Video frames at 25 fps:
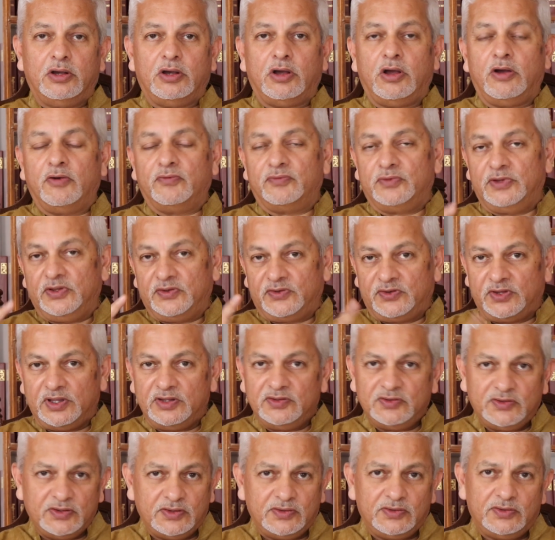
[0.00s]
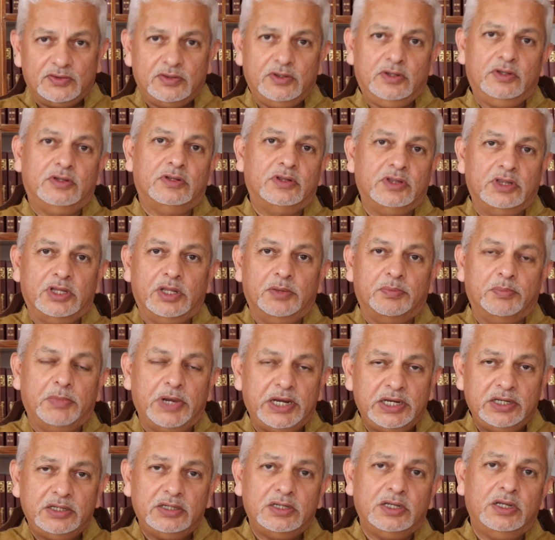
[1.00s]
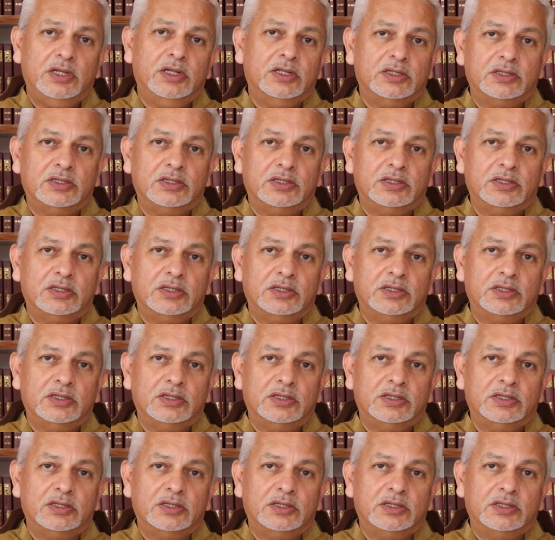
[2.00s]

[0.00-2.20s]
of the senses, the mind,